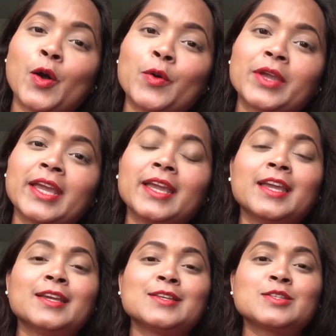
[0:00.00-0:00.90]
Okay,
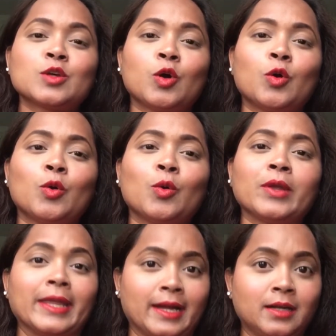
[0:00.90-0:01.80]
so
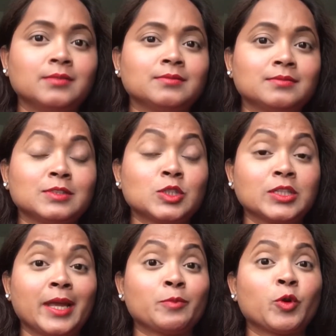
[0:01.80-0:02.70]
yeah,
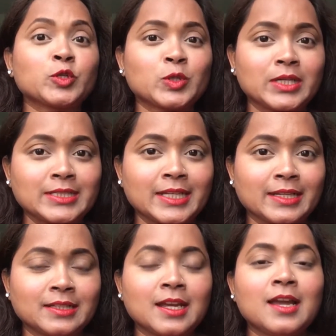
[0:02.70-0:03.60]
today I'm going to
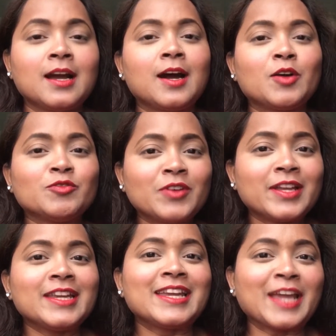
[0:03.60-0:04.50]
attend a
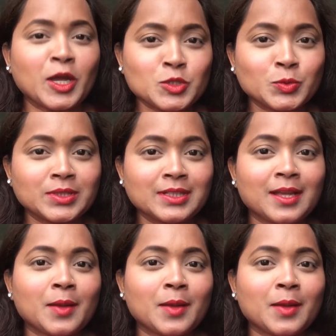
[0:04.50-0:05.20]
very casual